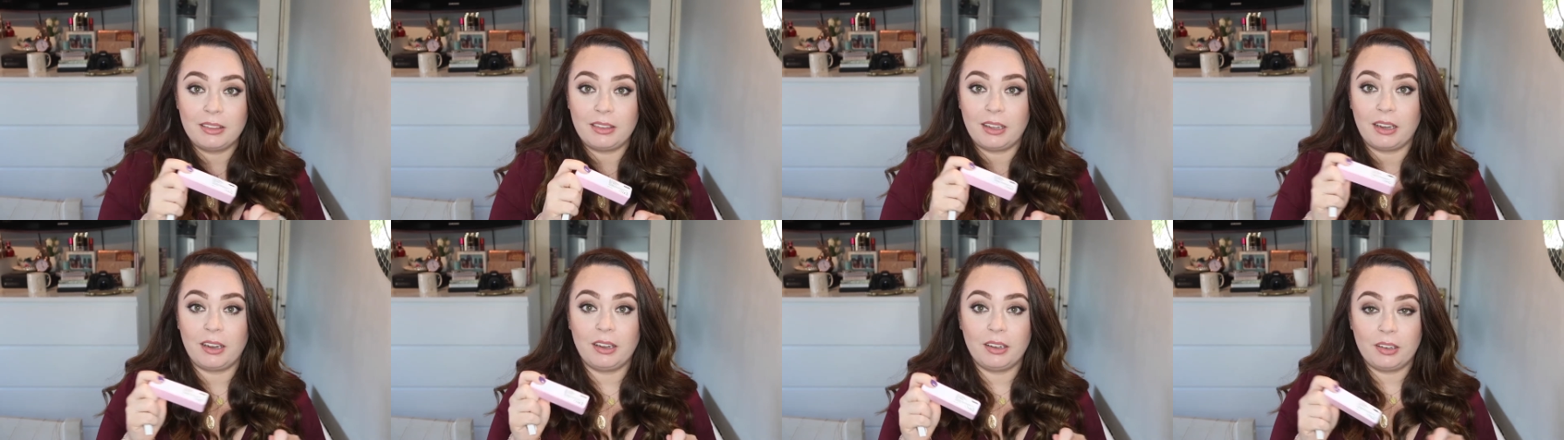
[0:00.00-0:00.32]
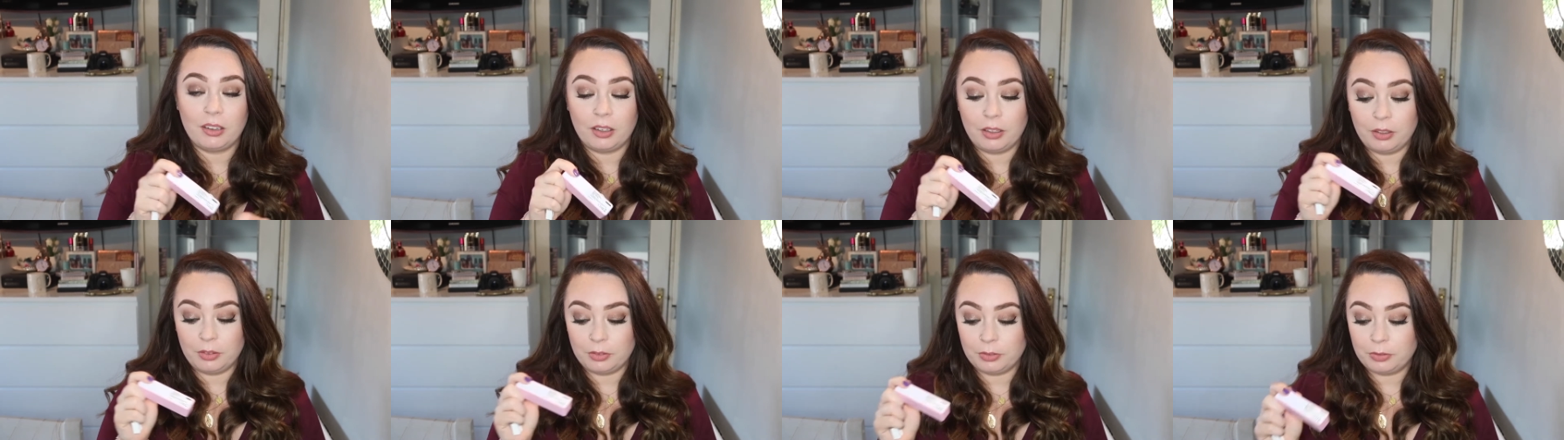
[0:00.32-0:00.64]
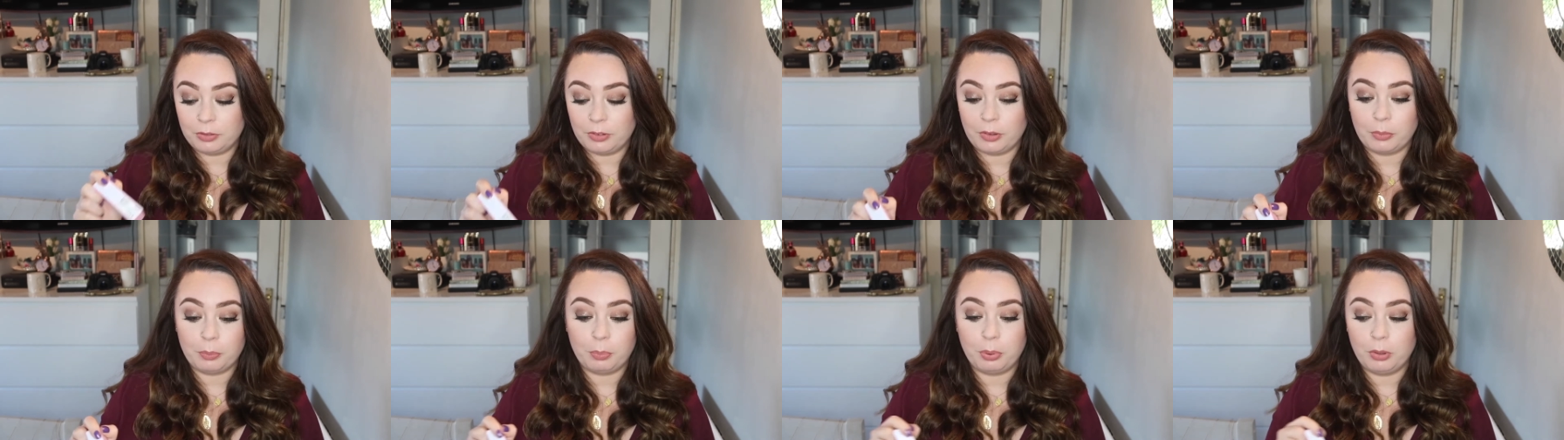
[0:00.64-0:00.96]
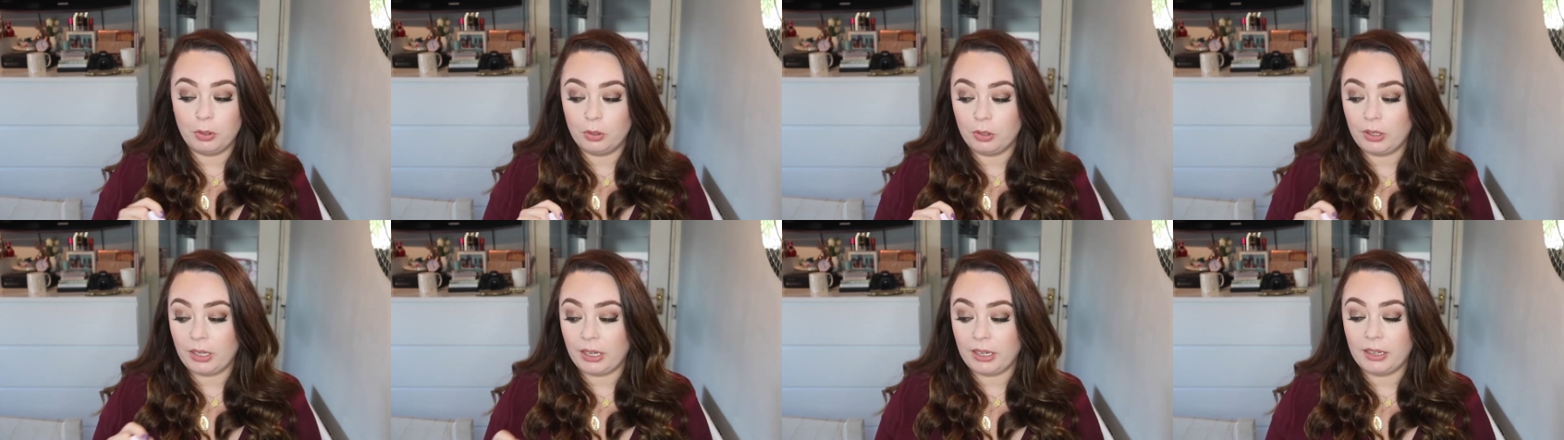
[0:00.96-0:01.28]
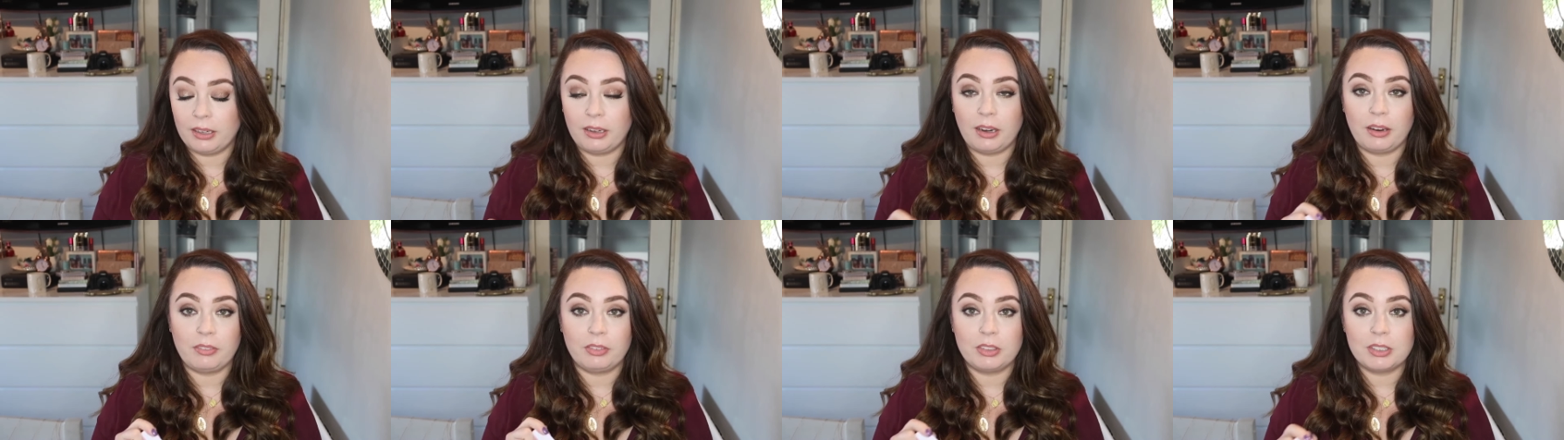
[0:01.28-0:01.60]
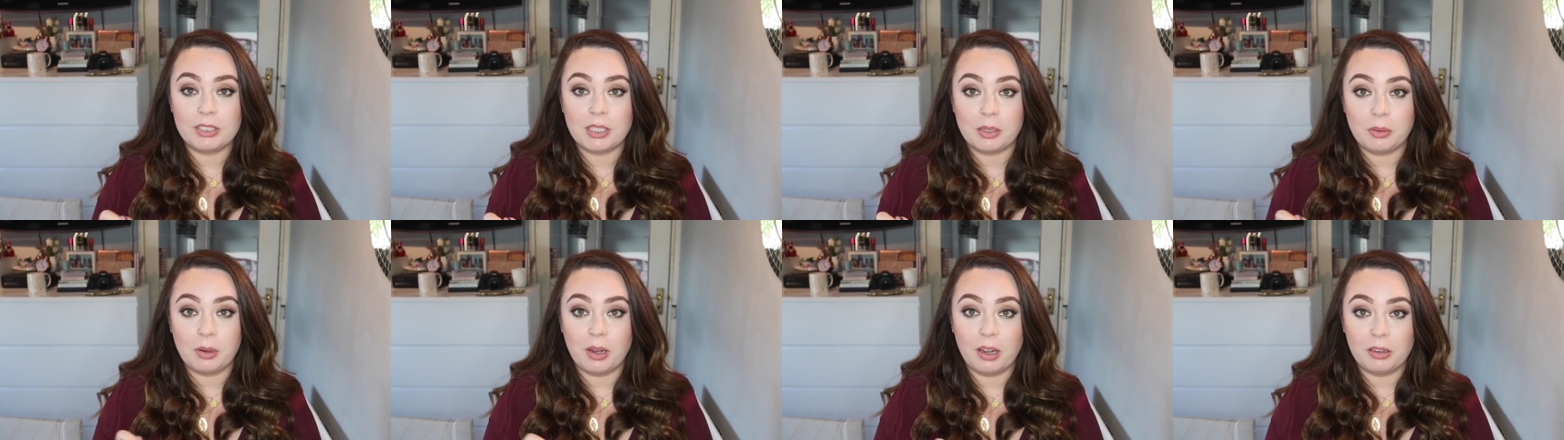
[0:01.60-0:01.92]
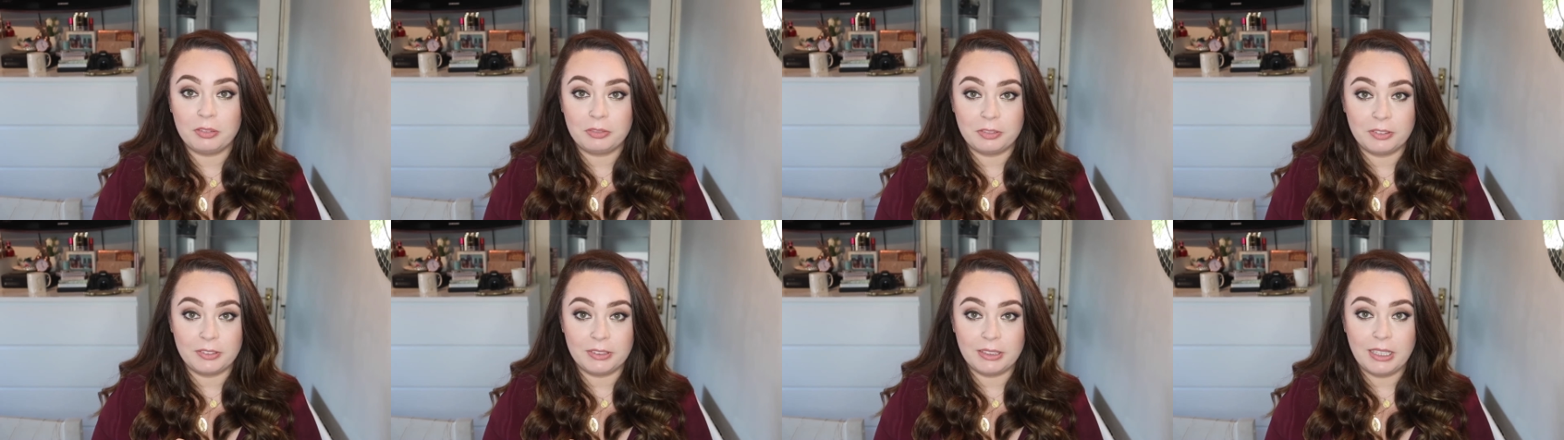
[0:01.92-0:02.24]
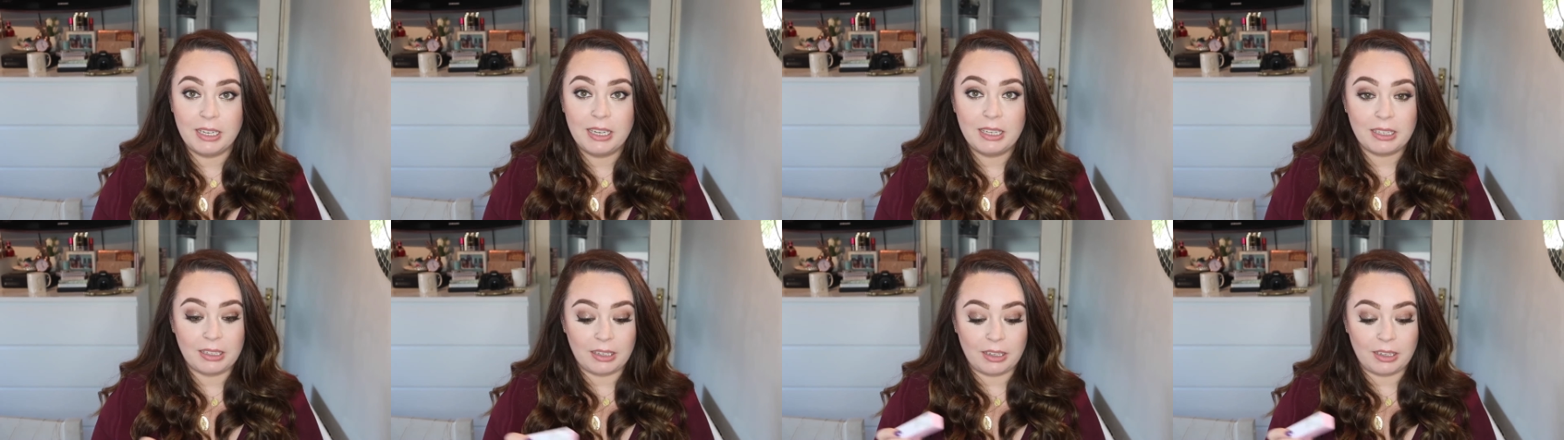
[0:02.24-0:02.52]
that I kind of plug in every so often,